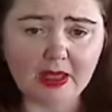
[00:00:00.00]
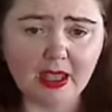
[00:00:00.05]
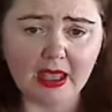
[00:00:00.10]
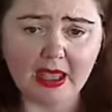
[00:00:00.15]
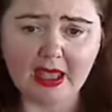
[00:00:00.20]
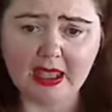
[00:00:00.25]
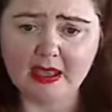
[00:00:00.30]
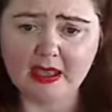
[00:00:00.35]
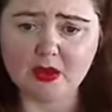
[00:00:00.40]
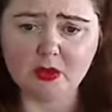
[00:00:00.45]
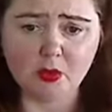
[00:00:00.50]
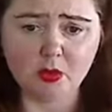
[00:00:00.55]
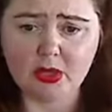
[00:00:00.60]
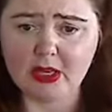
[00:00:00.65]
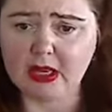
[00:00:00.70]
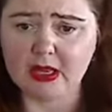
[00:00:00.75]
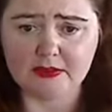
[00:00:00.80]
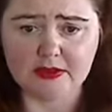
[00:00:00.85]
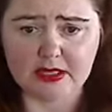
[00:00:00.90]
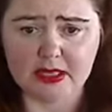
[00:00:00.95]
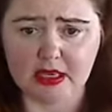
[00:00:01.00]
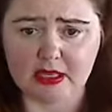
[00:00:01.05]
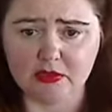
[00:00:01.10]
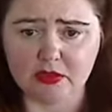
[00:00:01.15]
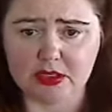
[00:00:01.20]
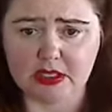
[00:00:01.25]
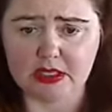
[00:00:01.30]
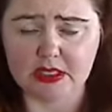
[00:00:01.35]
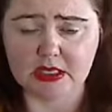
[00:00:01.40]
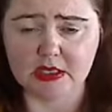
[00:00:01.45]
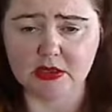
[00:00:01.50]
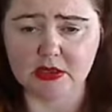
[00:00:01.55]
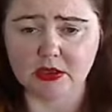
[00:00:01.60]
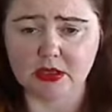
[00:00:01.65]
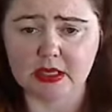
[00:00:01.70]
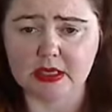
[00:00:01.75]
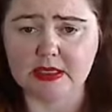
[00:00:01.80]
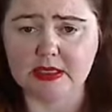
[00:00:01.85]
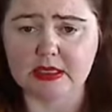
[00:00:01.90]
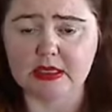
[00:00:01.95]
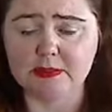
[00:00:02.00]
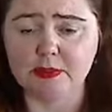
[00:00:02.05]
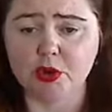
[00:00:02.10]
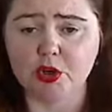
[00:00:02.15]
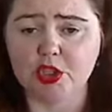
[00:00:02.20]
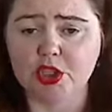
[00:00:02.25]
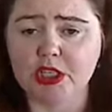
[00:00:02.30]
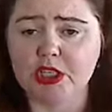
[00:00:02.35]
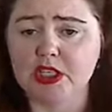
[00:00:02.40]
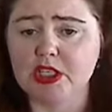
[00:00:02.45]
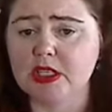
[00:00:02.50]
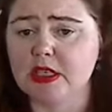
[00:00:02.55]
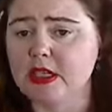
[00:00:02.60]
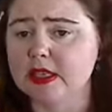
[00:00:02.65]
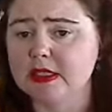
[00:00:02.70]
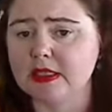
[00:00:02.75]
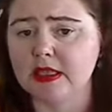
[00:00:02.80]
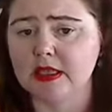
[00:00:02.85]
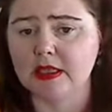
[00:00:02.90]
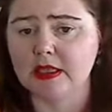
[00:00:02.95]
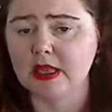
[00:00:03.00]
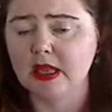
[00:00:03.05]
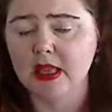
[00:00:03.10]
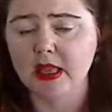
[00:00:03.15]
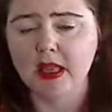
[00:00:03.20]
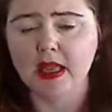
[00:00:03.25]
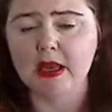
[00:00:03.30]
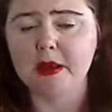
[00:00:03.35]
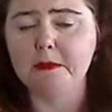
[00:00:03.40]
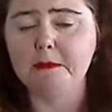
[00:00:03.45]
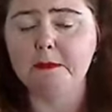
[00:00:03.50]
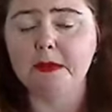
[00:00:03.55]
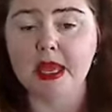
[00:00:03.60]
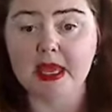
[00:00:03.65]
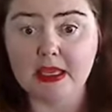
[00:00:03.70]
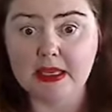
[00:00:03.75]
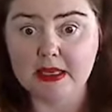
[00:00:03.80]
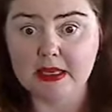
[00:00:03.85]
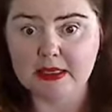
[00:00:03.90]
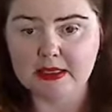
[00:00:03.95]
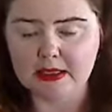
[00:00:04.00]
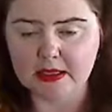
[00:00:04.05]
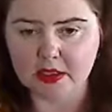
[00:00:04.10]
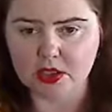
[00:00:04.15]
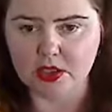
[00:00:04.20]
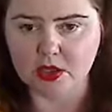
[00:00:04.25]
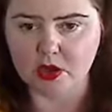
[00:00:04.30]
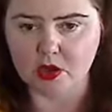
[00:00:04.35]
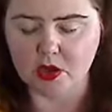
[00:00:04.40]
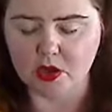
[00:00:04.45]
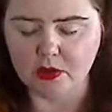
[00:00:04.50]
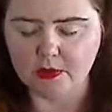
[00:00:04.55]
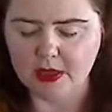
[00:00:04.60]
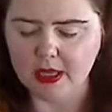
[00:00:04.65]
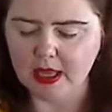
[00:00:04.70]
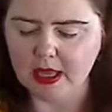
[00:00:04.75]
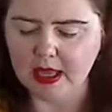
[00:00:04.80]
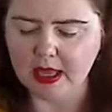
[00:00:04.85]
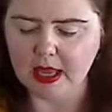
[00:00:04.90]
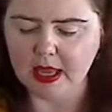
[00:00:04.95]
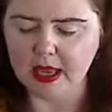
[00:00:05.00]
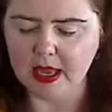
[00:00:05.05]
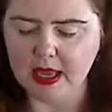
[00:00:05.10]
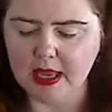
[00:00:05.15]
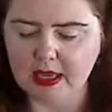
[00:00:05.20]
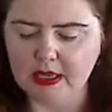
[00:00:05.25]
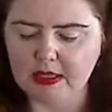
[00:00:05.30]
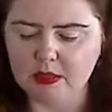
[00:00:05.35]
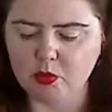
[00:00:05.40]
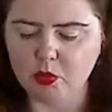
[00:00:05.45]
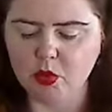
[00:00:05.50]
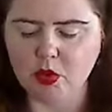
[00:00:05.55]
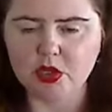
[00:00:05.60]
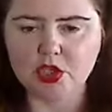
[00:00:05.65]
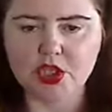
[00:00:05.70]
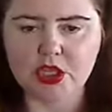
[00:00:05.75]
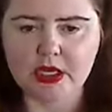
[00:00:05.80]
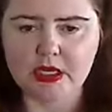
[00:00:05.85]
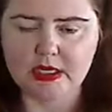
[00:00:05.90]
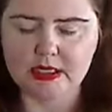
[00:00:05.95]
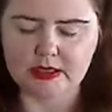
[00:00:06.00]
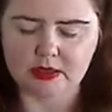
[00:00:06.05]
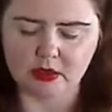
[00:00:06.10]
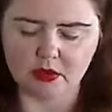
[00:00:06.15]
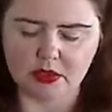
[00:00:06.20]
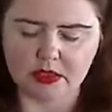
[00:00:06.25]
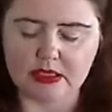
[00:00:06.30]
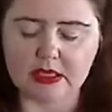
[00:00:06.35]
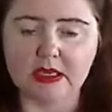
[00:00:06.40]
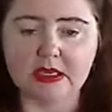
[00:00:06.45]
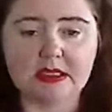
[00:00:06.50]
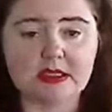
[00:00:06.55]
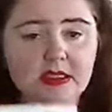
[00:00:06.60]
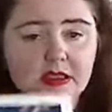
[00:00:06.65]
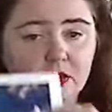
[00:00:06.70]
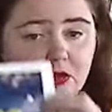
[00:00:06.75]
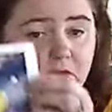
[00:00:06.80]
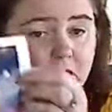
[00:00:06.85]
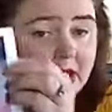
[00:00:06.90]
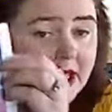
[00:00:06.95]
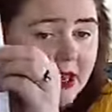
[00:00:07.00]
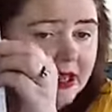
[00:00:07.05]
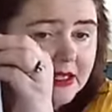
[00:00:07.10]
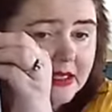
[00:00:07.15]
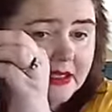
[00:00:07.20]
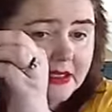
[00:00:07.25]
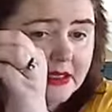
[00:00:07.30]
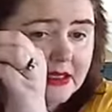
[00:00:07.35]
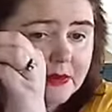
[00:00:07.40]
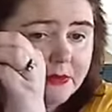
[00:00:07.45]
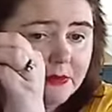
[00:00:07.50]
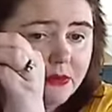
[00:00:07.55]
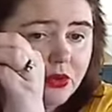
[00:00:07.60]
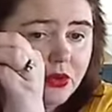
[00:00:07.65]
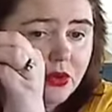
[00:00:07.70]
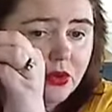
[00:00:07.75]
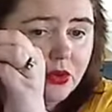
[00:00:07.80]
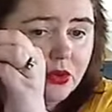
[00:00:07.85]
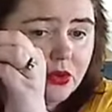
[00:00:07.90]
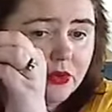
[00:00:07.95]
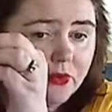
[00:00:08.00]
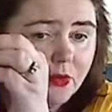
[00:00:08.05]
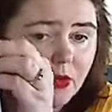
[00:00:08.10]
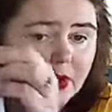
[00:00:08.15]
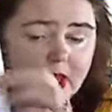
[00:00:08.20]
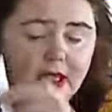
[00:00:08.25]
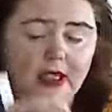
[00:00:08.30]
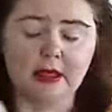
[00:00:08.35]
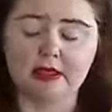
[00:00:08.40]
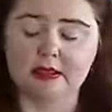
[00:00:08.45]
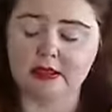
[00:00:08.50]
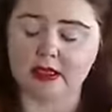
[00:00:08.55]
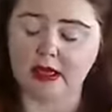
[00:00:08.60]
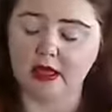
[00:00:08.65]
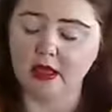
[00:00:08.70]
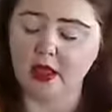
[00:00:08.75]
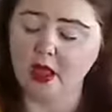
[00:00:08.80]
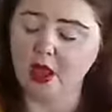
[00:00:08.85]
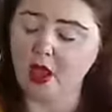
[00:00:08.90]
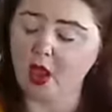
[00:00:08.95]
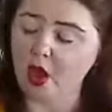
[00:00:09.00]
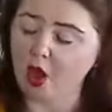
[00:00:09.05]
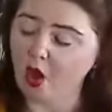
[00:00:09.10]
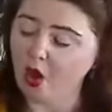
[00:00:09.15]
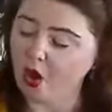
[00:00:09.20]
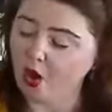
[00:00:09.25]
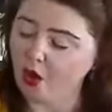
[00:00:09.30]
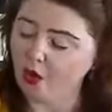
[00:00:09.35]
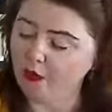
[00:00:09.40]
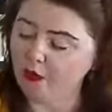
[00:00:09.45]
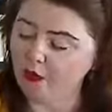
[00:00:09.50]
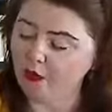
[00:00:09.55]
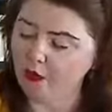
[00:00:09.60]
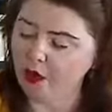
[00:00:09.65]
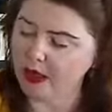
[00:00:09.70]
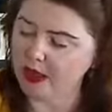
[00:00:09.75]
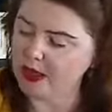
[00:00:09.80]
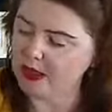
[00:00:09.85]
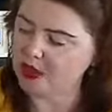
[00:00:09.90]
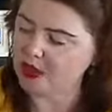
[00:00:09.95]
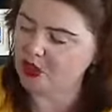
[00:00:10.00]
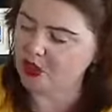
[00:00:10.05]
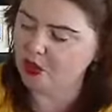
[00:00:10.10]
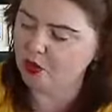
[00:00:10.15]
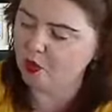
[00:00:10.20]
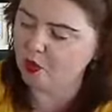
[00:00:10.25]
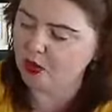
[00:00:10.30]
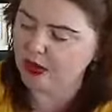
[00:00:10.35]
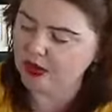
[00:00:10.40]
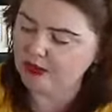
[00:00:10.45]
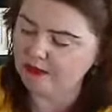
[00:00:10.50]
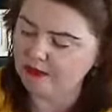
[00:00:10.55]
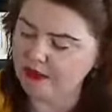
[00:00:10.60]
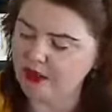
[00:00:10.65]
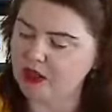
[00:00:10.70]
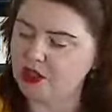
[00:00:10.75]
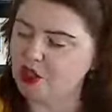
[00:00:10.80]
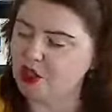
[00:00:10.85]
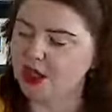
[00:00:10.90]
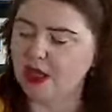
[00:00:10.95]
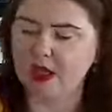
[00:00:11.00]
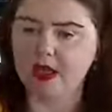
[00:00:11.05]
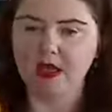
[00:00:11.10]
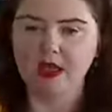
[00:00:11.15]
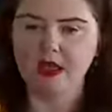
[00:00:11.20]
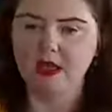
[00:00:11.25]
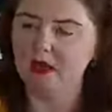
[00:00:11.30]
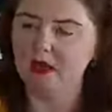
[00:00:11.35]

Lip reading: And we love Sandra to death, who does this project. She does an amazing job. And what she has gone and done is created this beautiful calendar, of which we feature